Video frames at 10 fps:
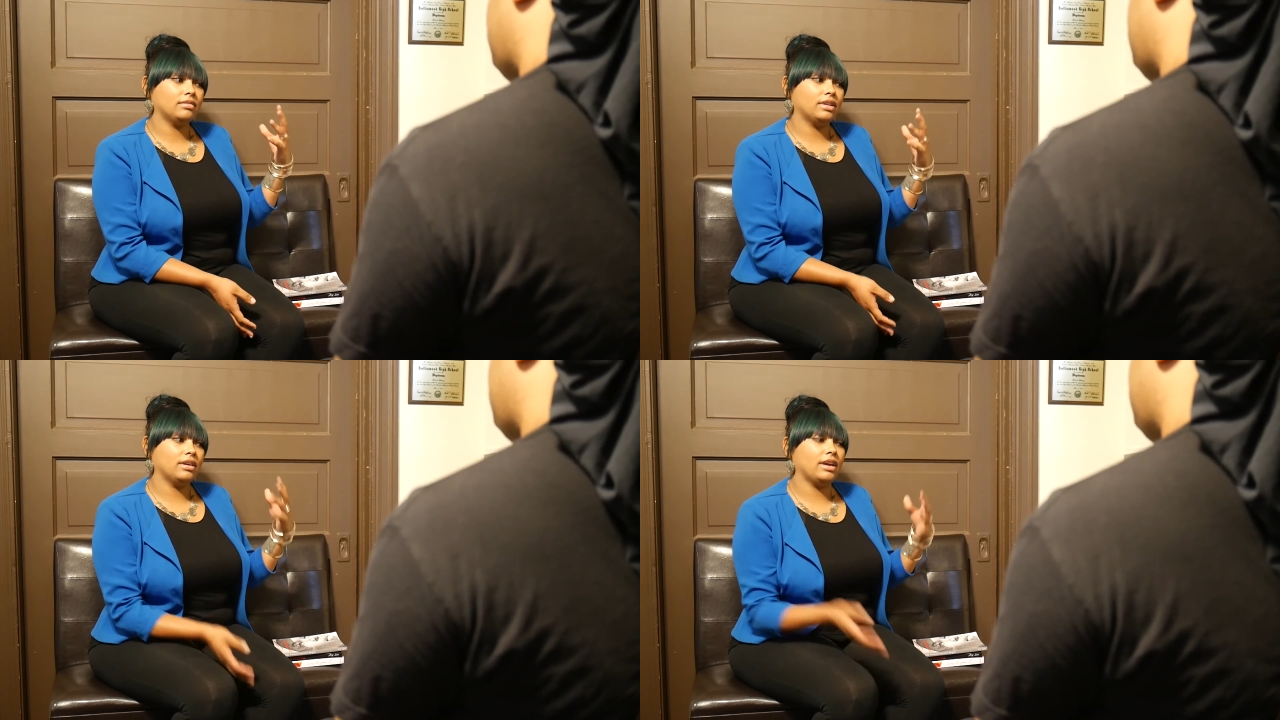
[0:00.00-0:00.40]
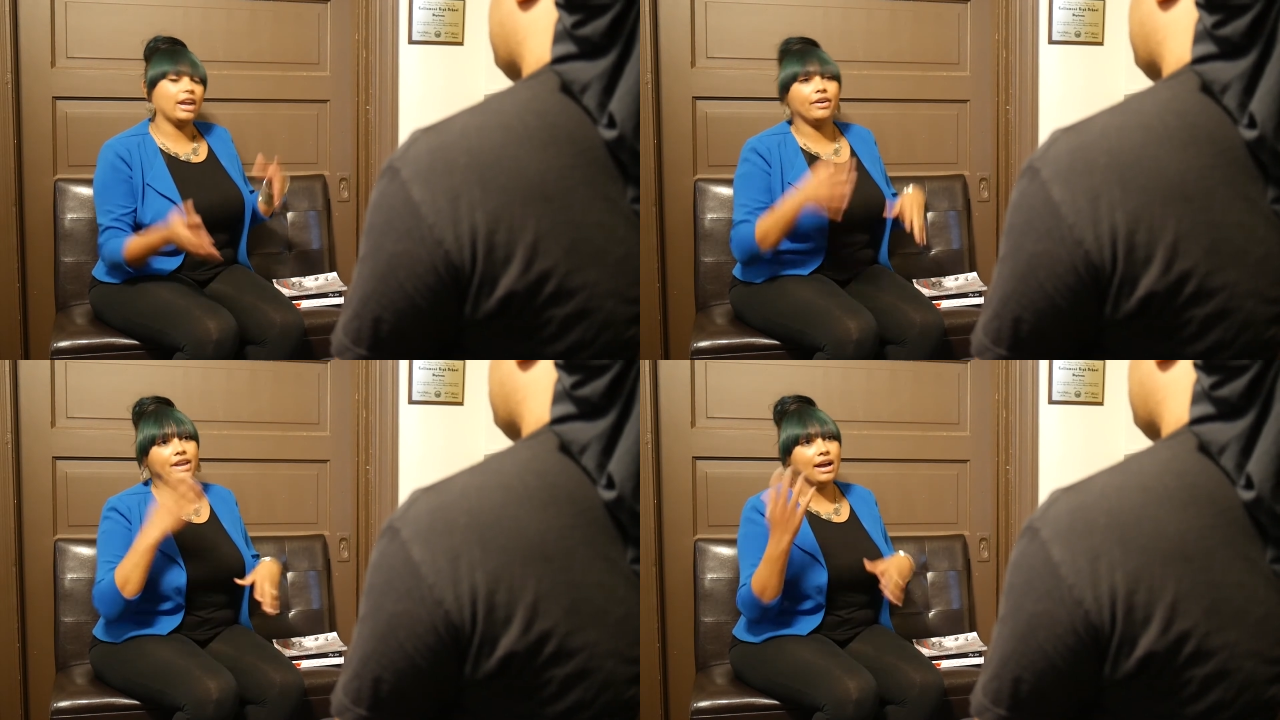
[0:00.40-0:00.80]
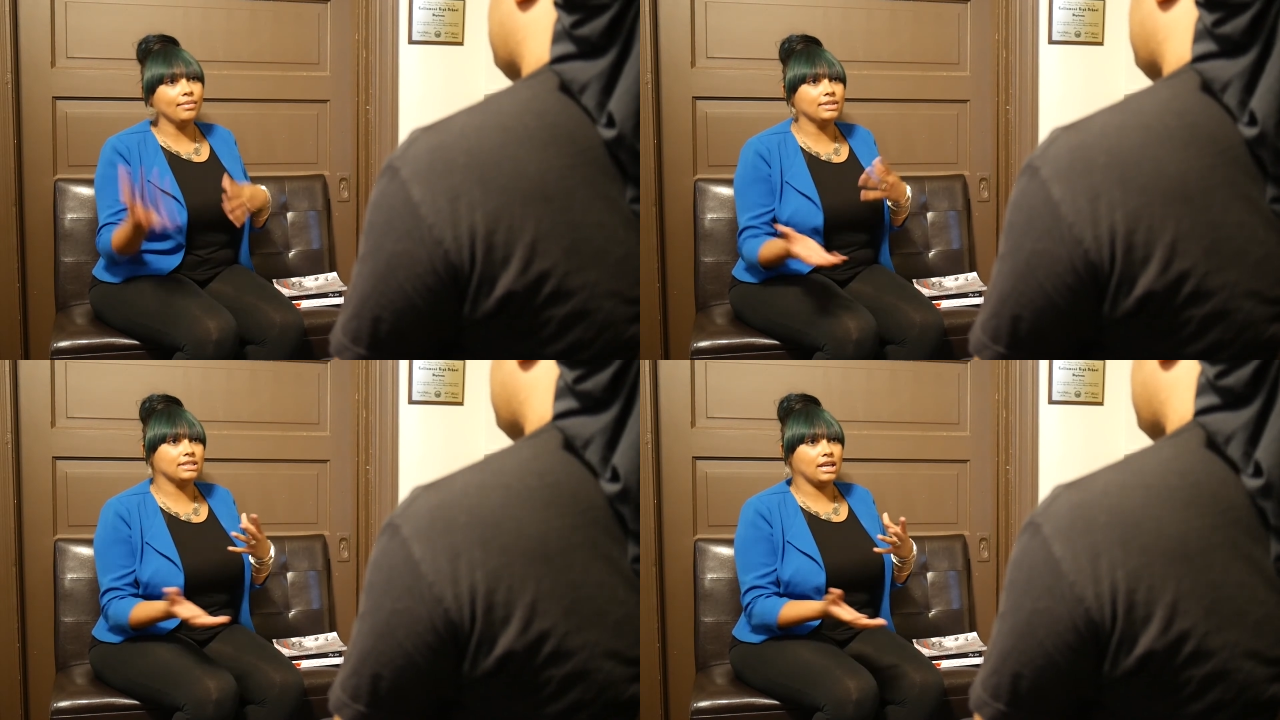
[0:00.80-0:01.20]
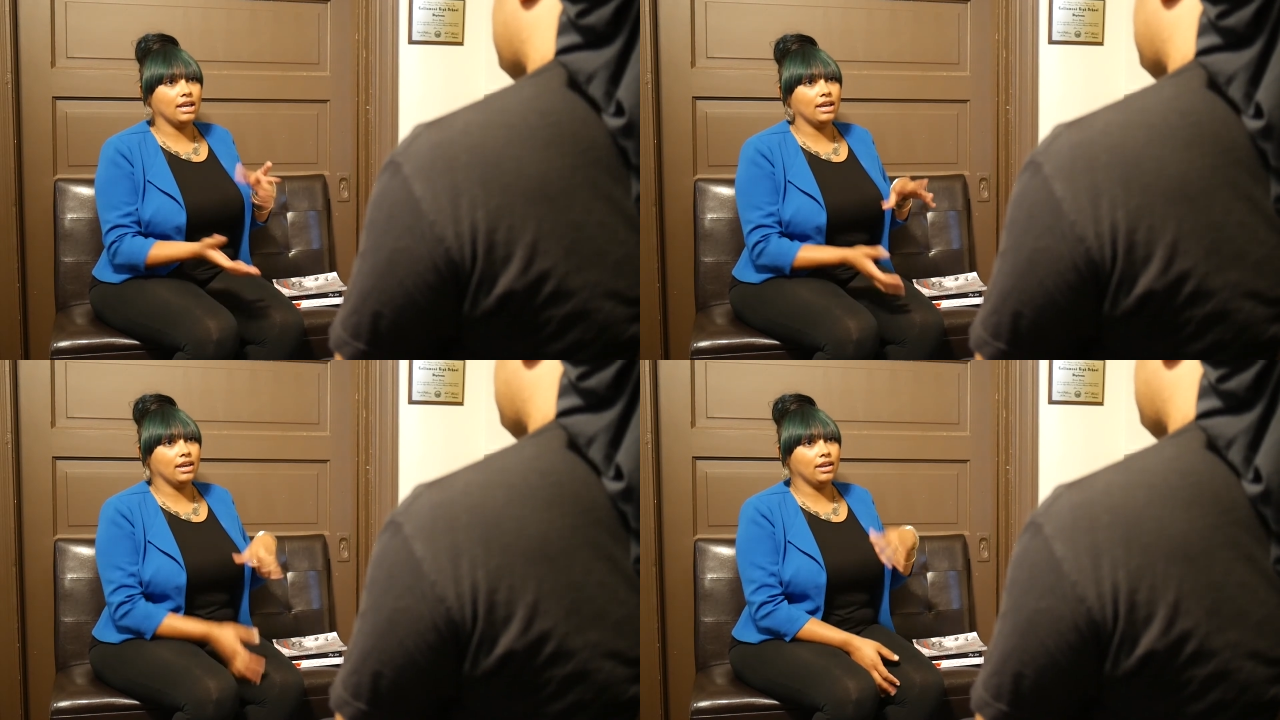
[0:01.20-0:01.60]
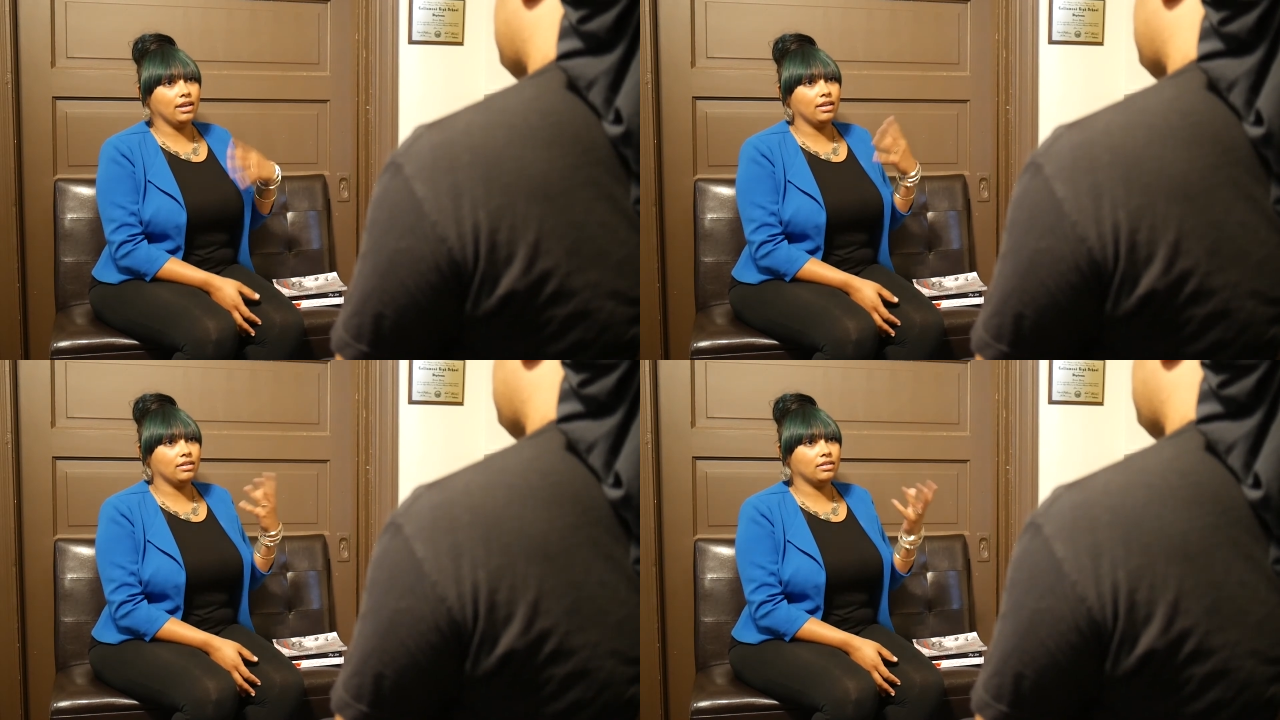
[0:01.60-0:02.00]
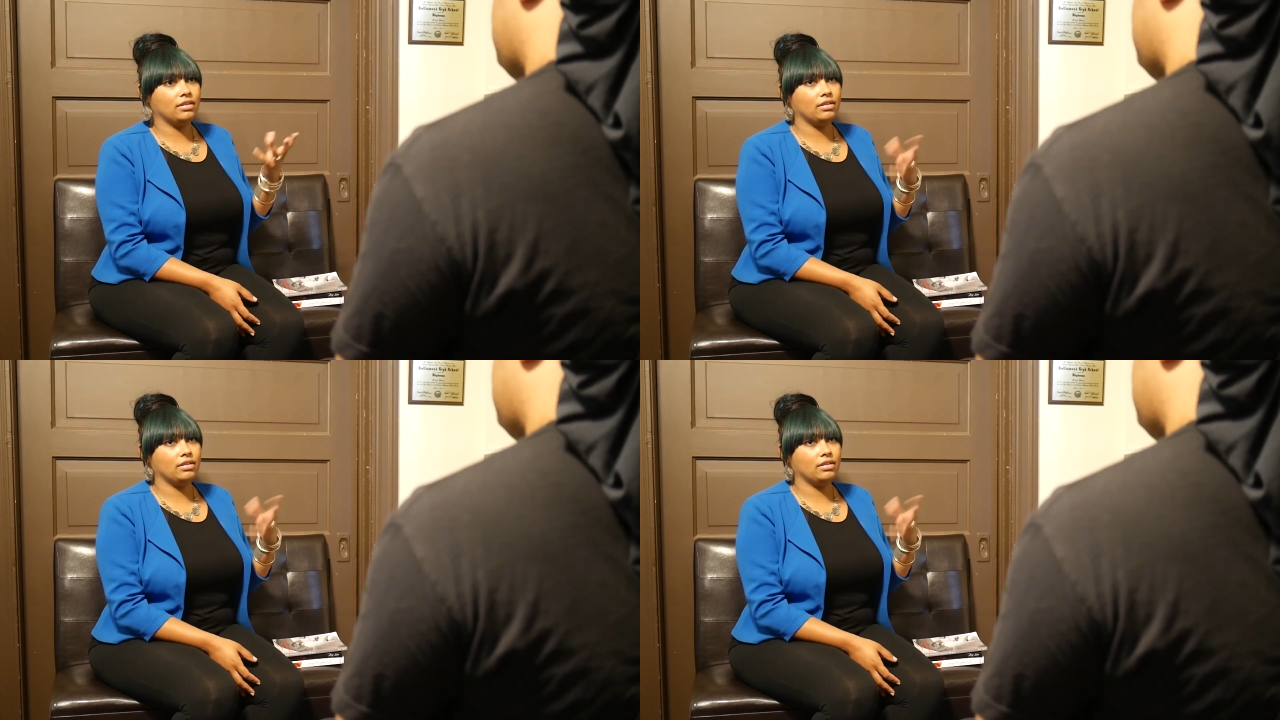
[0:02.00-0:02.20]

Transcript: the area I was in, and